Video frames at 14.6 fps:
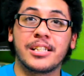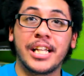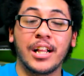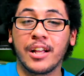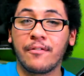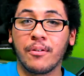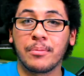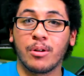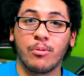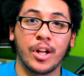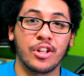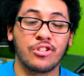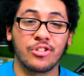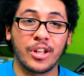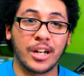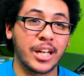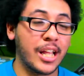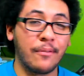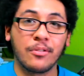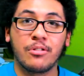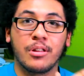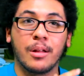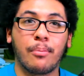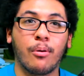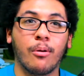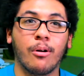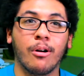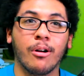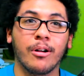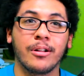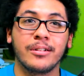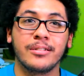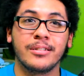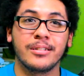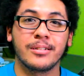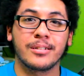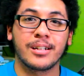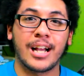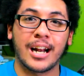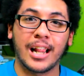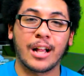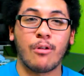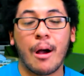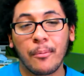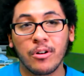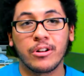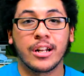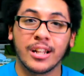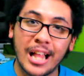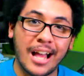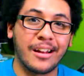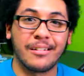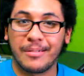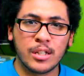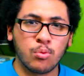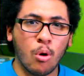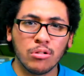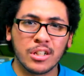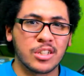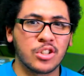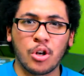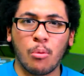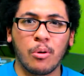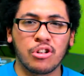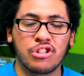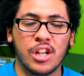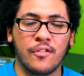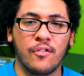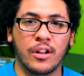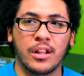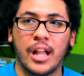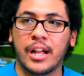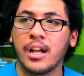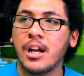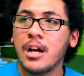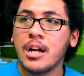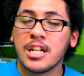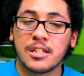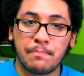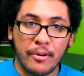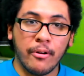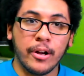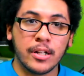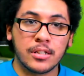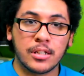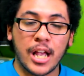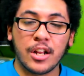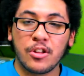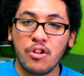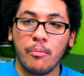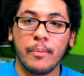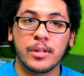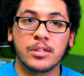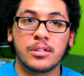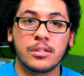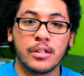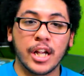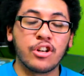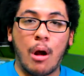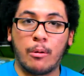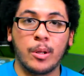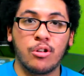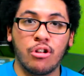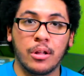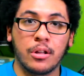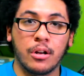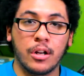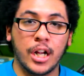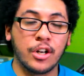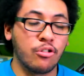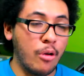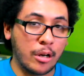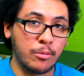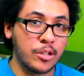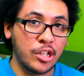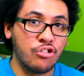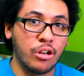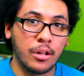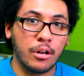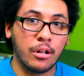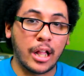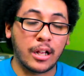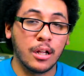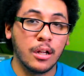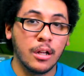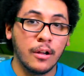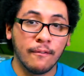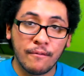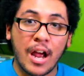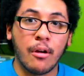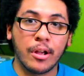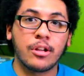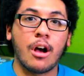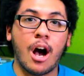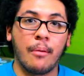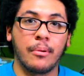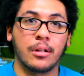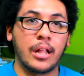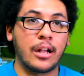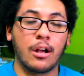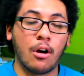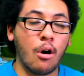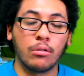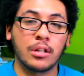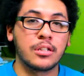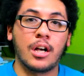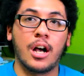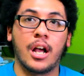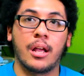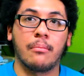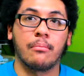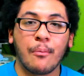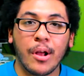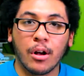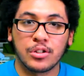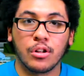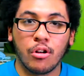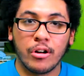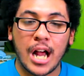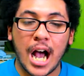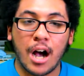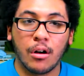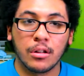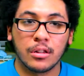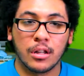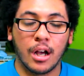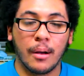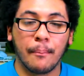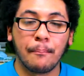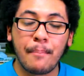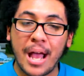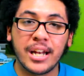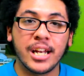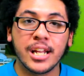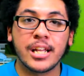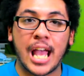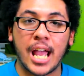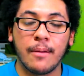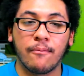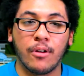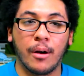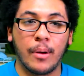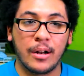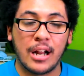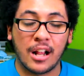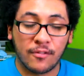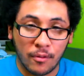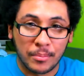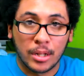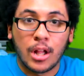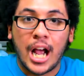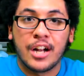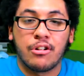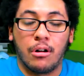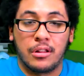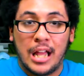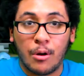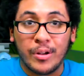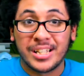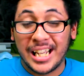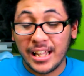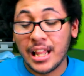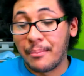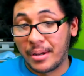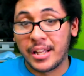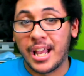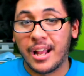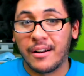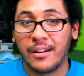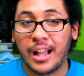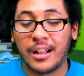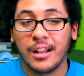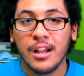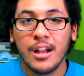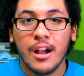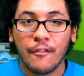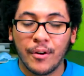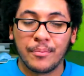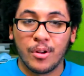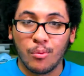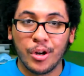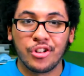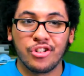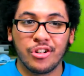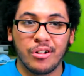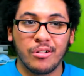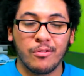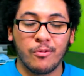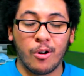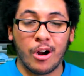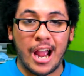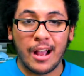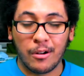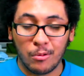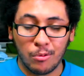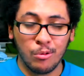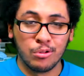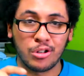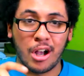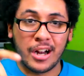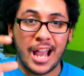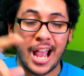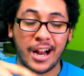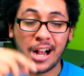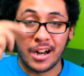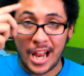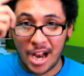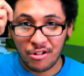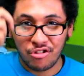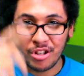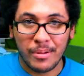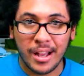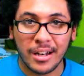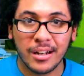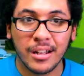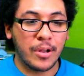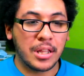Stealing from the rich and giving to the poor, kind of like Robin Hood and Aladdin. His world is so much different. Like spirits and humans interact with each other, like very common, like all the time. And we also learned how bending came from, and that's from the Lion Turtles. Yeah, we see them again, like from the original, who taught Aang how to energy bend.